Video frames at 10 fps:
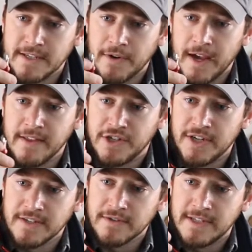Okay, the
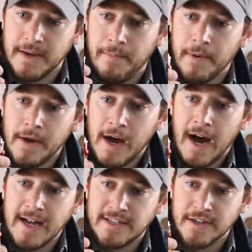chisel tip
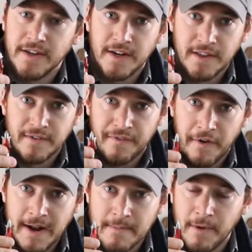onto the
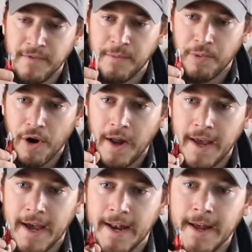frame of the
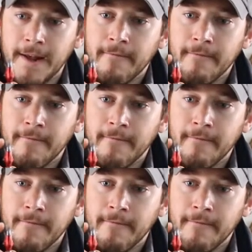broadhead.